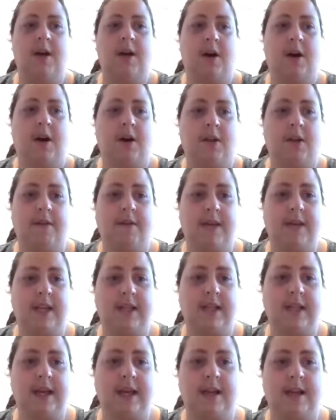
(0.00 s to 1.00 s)
All of these
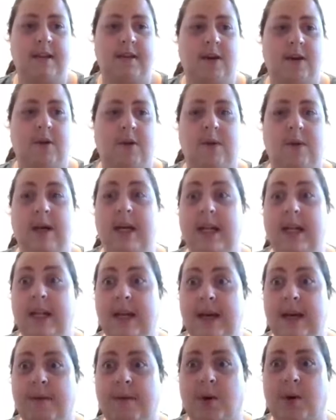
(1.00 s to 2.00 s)
things are
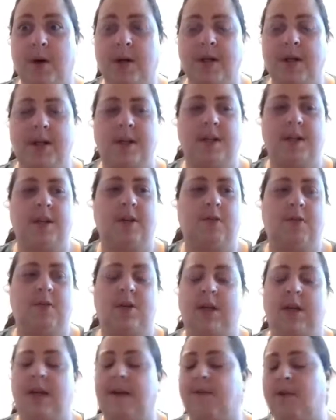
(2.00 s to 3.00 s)
really important. You
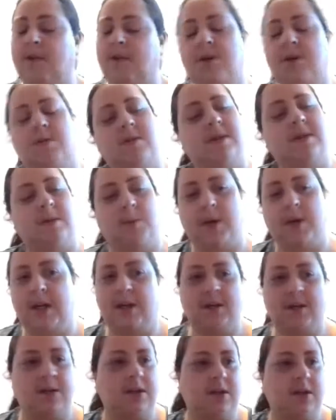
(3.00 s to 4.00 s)
should never use someone
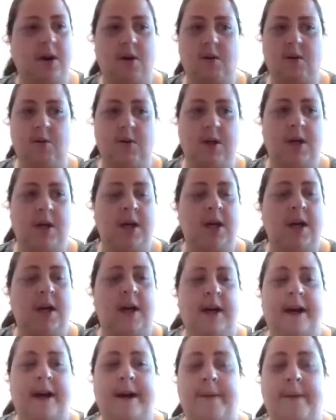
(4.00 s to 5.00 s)
else's code,
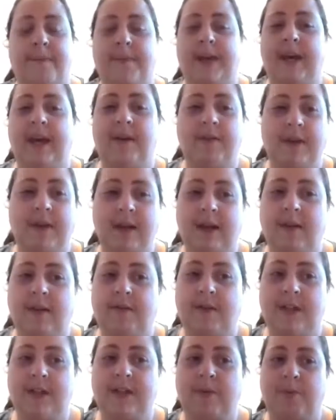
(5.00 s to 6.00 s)
even
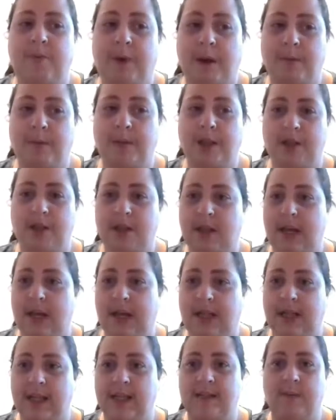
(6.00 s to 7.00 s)
if it's published
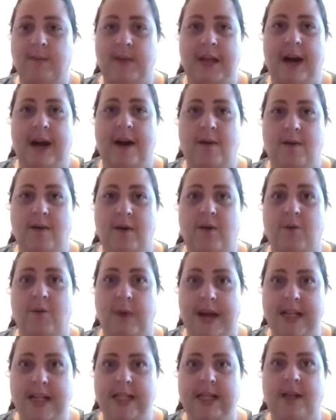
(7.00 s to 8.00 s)
like this, without
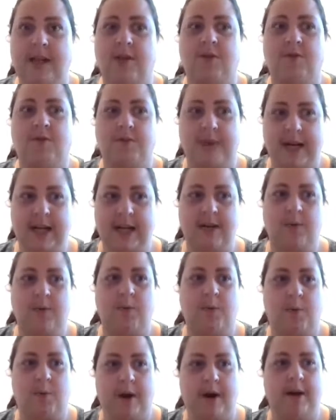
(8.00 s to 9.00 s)
granting credit
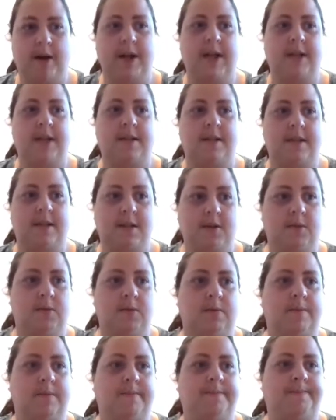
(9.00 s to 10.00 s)
where it is due.
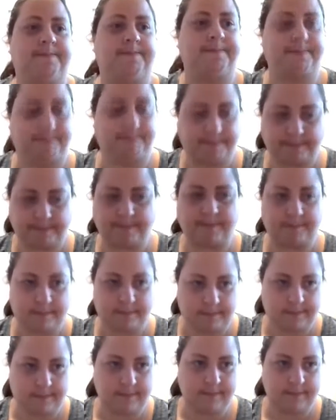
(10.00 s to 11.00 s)

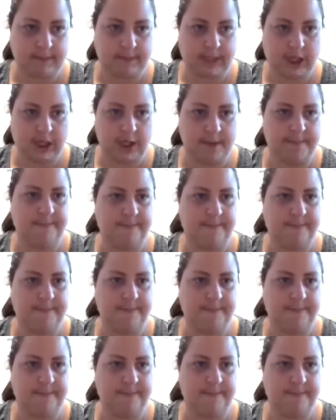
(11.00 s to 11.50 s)
Good.